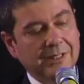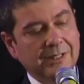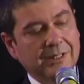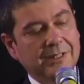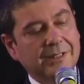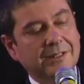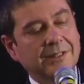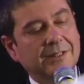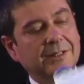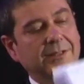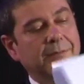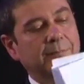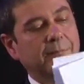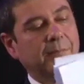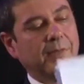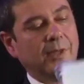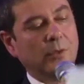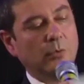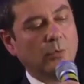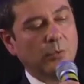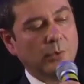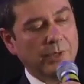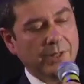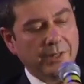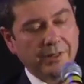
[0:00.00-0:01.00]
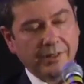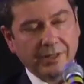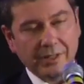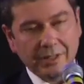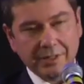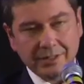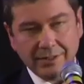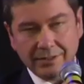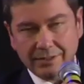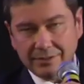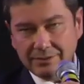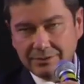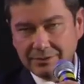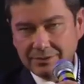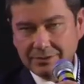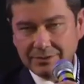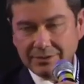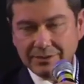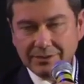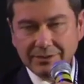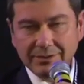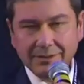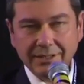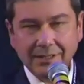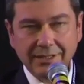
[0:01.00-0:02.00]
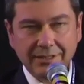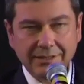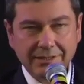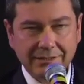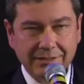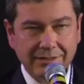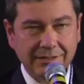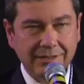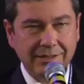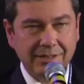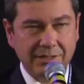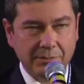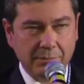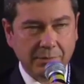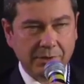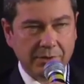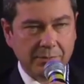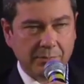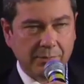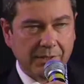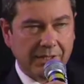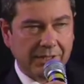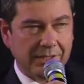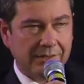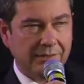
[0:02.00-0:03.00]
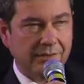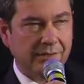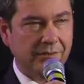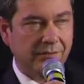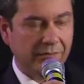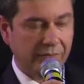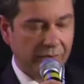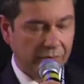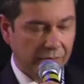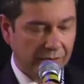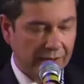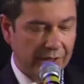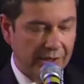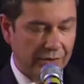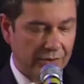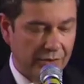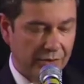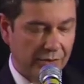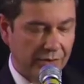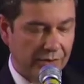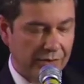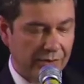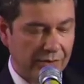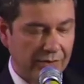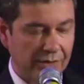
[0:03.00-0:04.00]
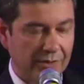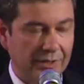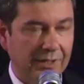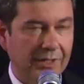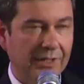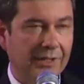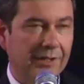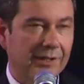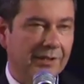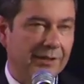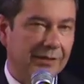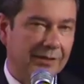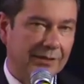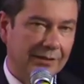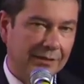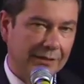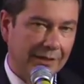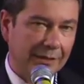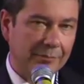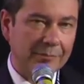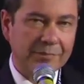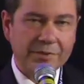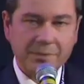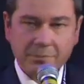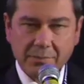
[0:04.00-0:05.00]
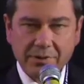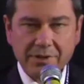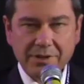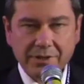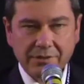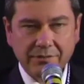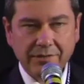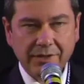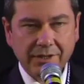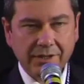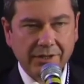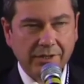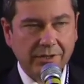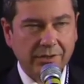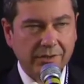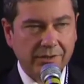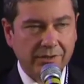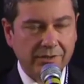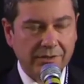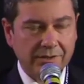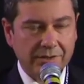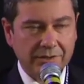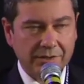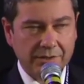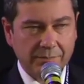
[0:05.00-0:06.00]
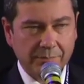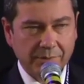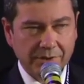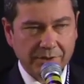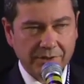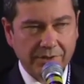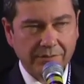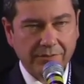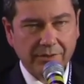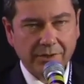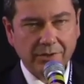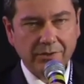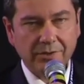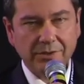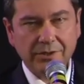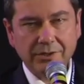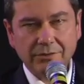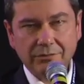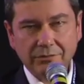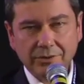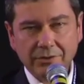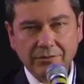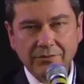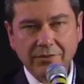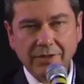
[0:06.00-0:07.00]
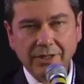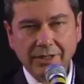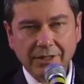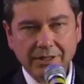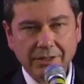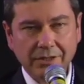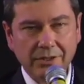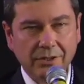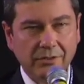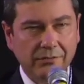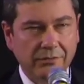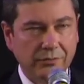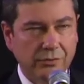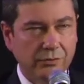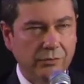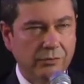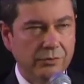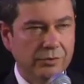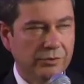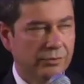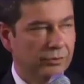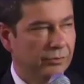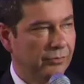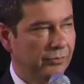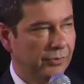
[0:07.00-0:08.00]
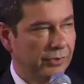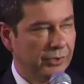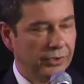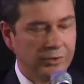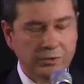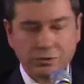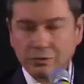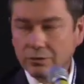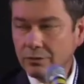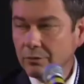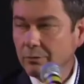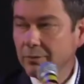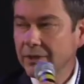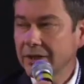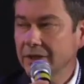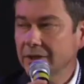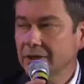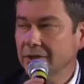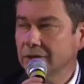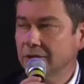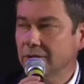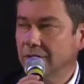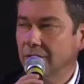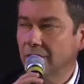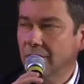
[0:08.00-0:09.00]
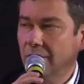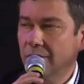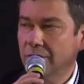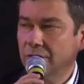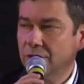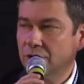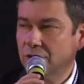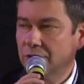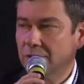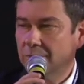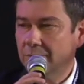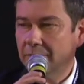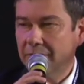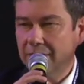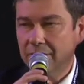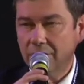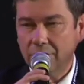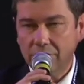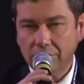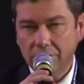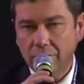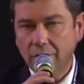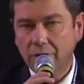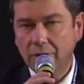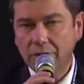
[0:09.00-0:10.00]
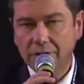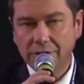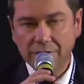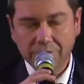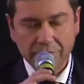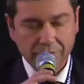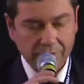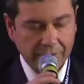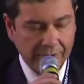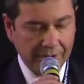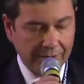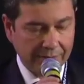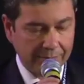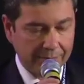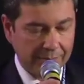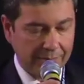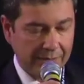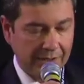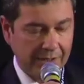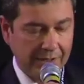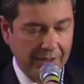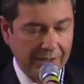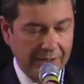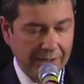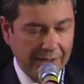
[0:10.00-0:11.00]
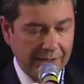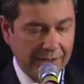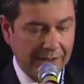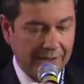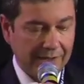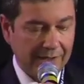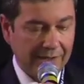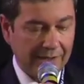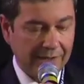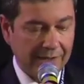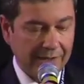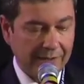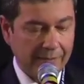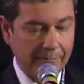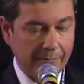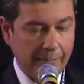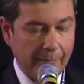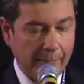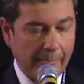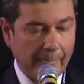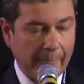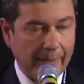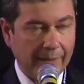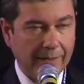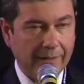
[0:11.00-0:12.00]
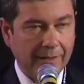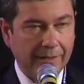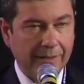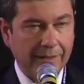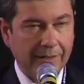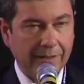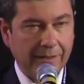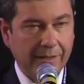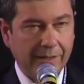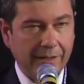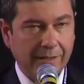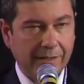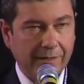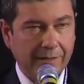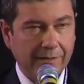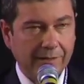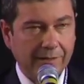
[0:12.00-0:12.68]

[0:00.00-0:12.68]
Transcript: Uh, we think that in this perspective, foundations I'm specifically, uh, specifically referring, of course, to foundational banking origin, but not only to them, um, uh,